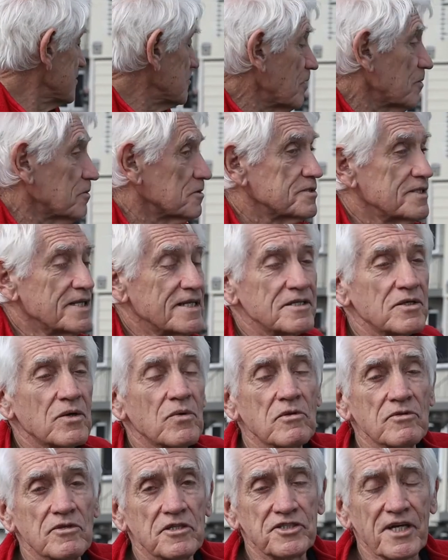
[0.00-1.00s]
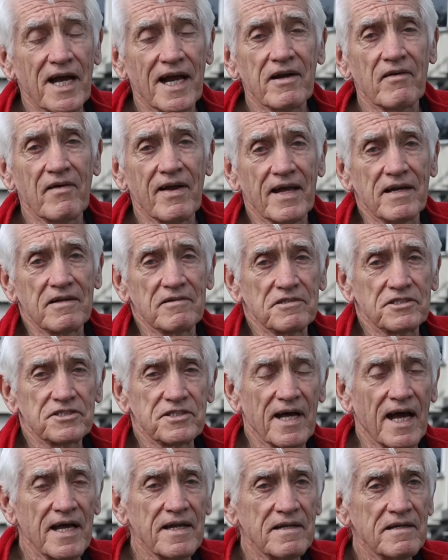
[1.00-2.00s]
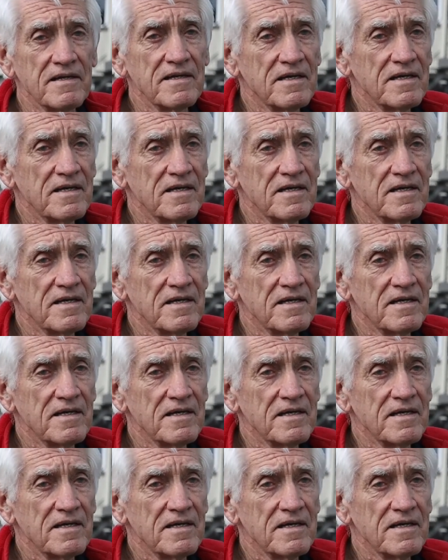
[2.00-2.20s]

what was then called the Jacaranda Estate,